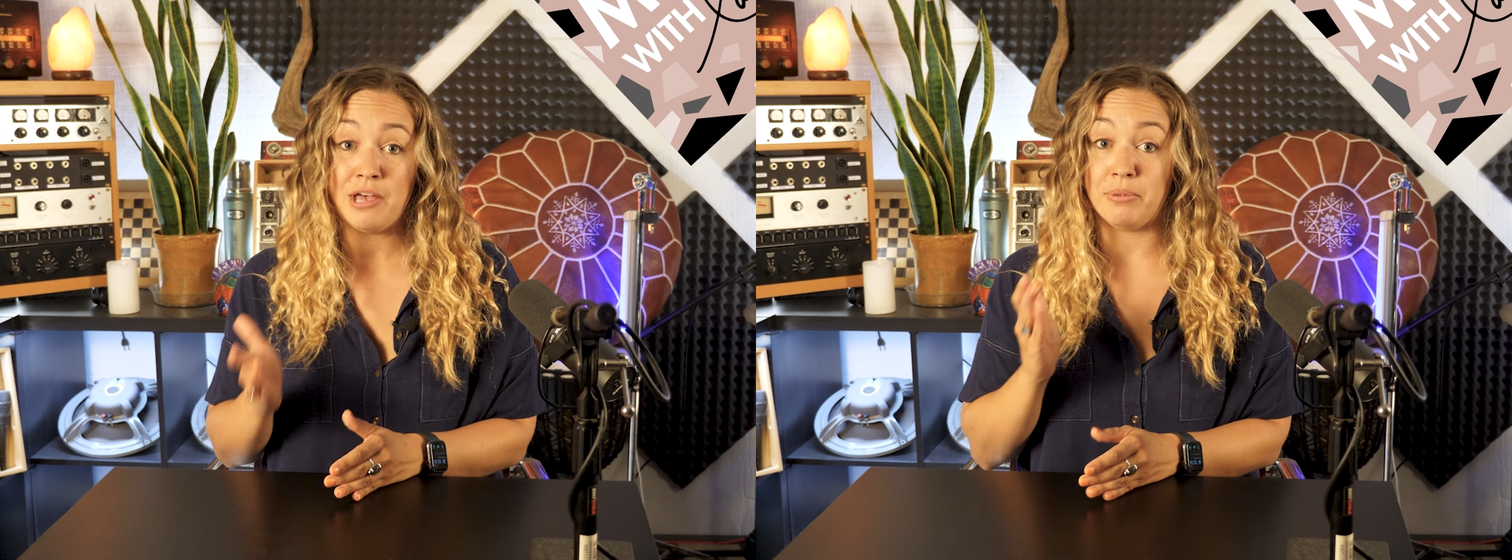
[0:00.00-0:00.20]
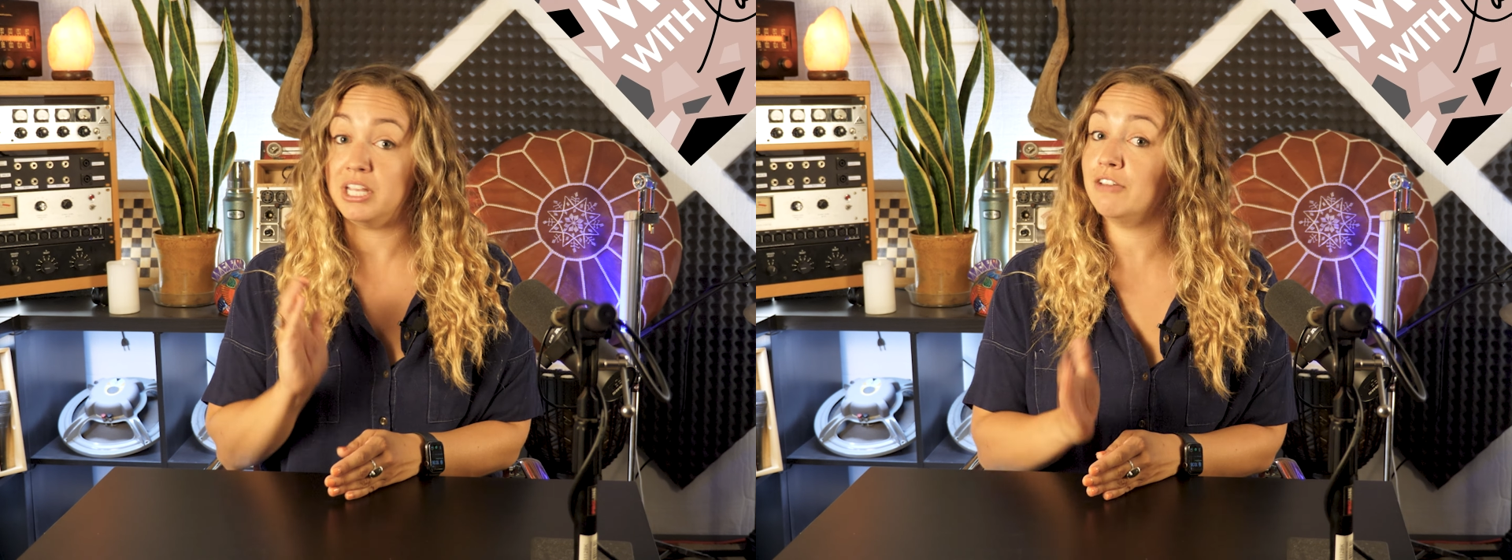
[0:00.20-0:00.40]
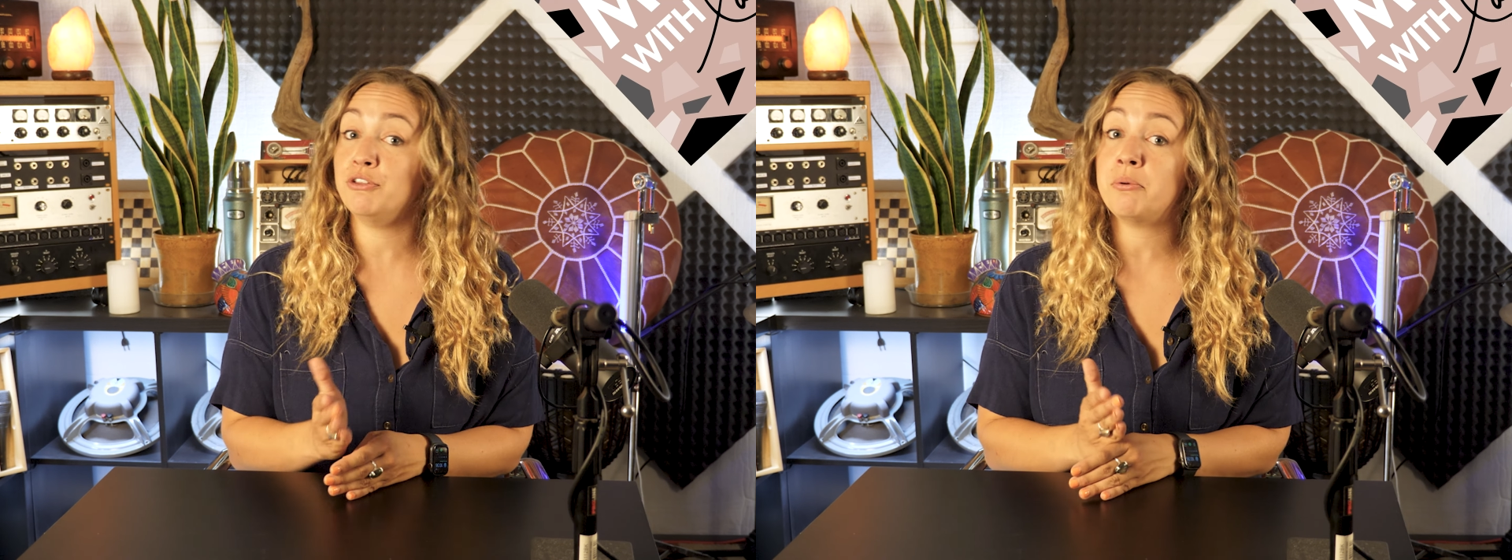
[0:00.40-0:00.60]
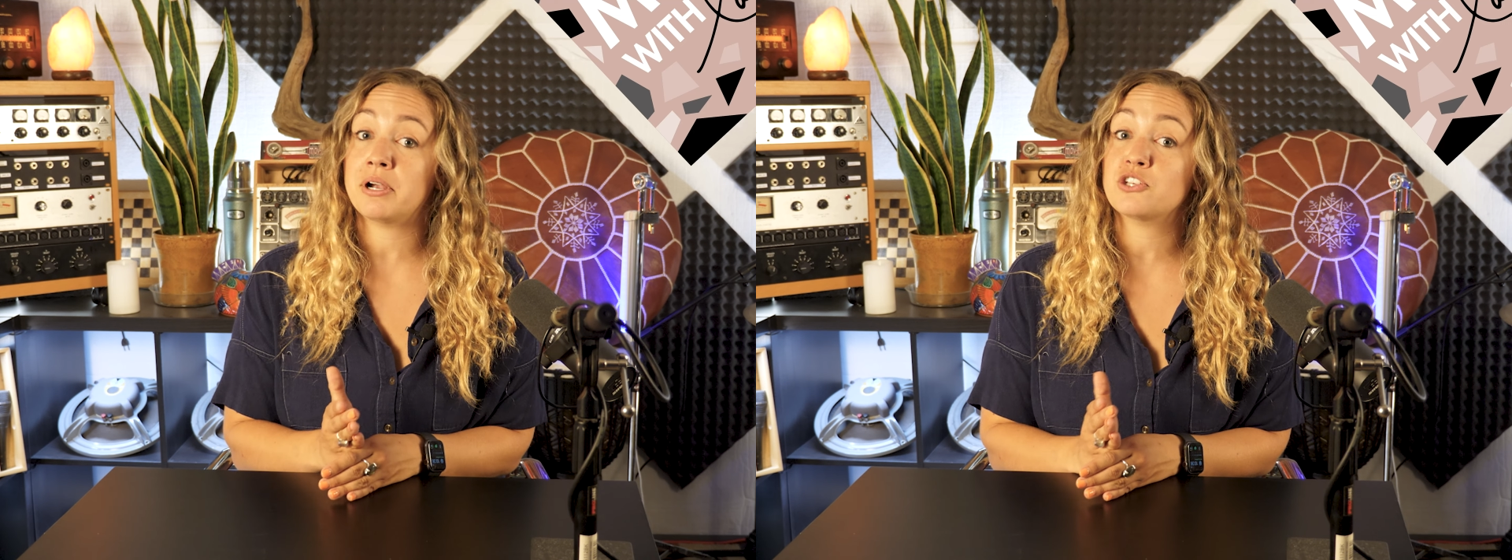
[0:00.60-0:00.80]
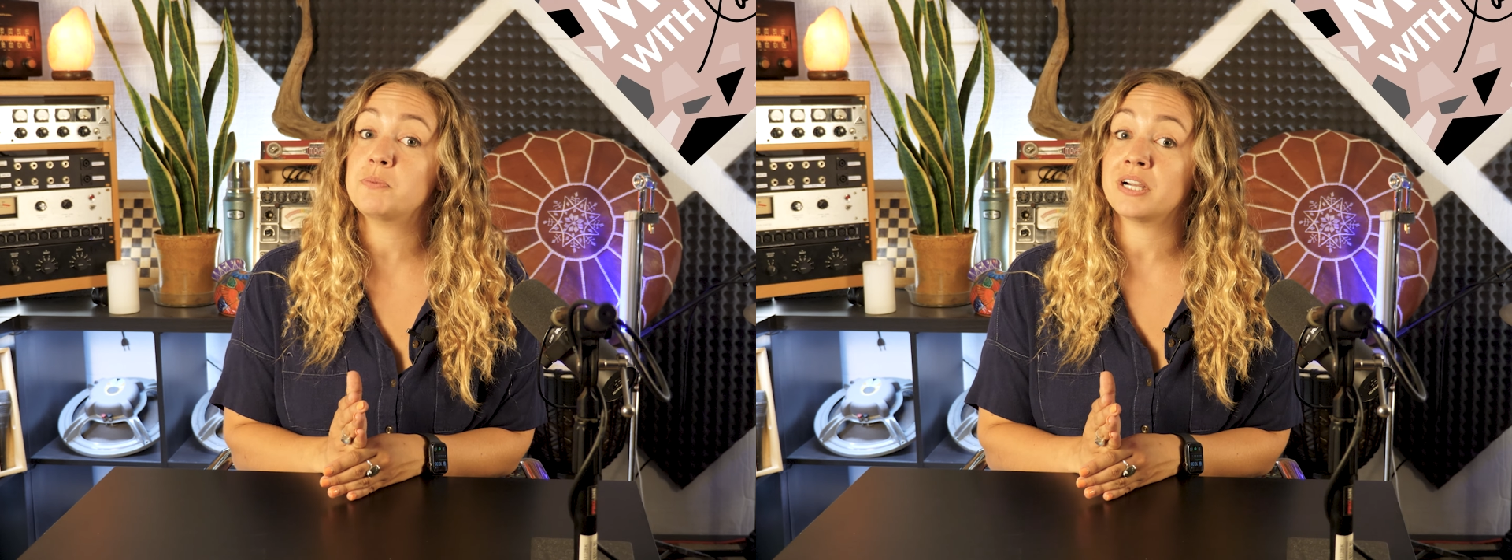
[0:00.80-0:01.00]
But if you are
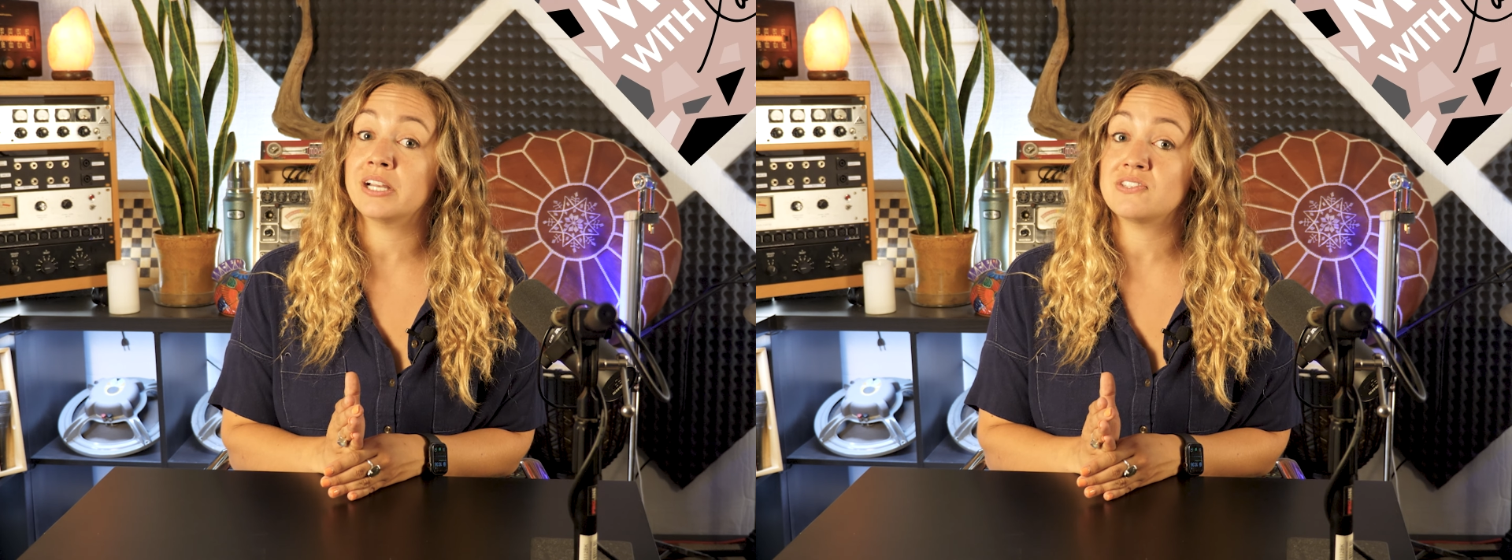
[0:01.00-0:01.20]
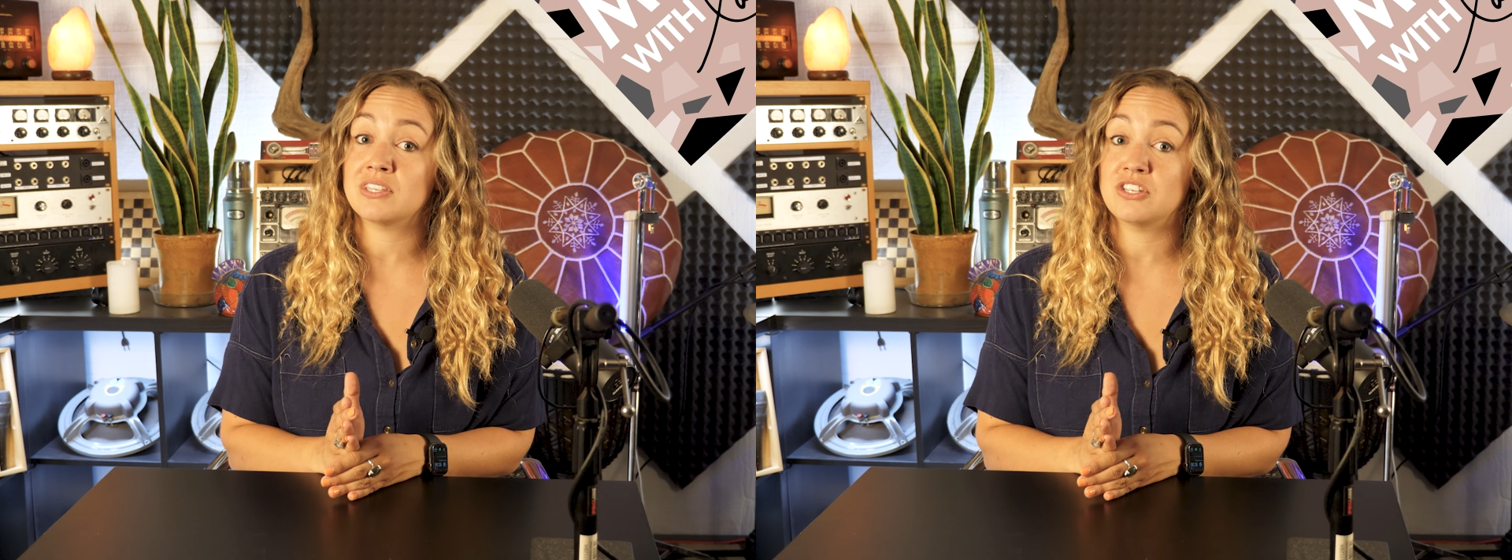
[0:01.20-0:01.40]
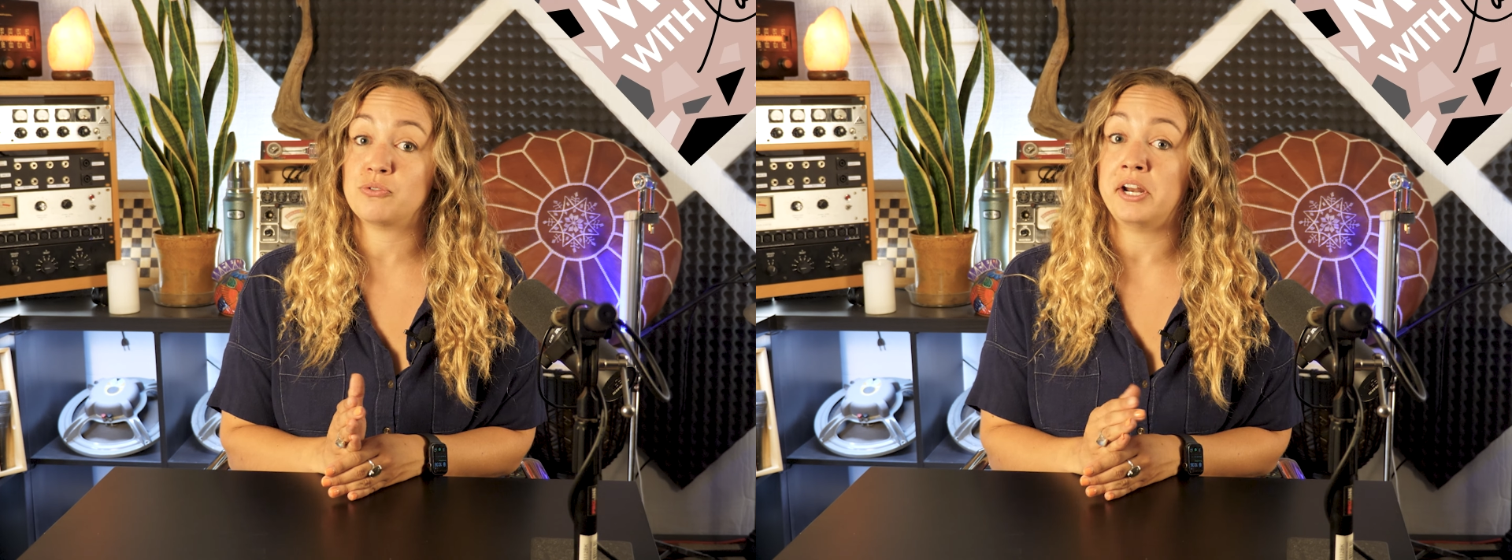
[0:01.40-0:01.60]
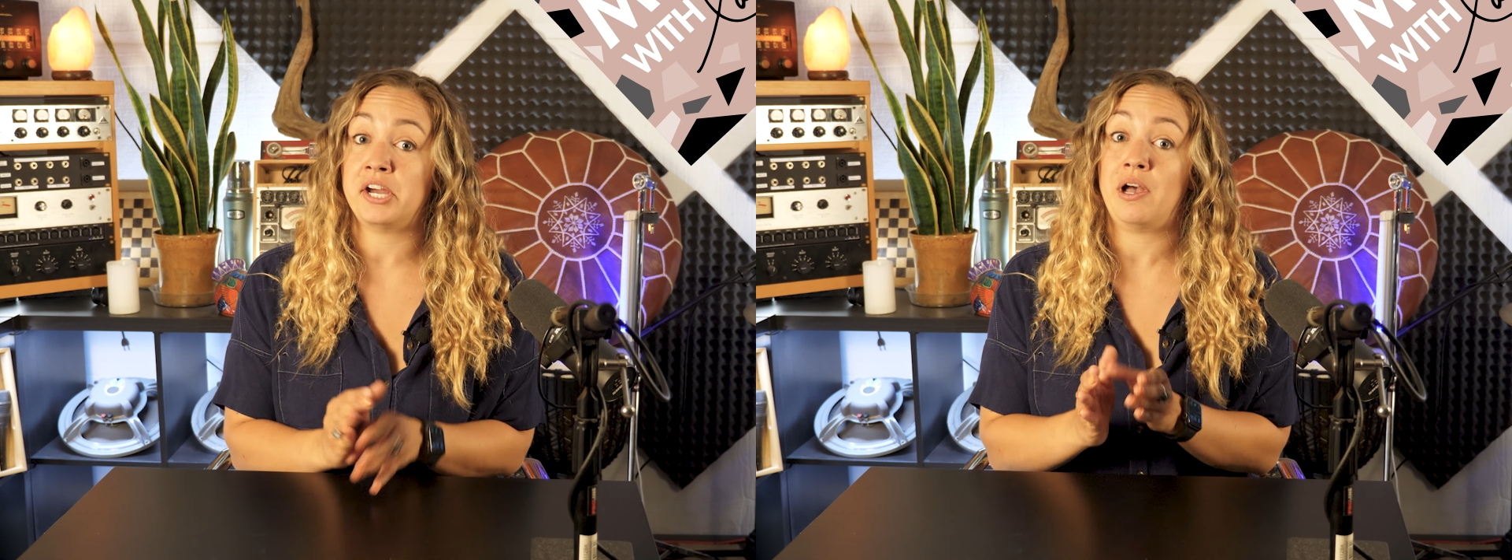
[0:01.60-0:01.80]
experiencing this right now,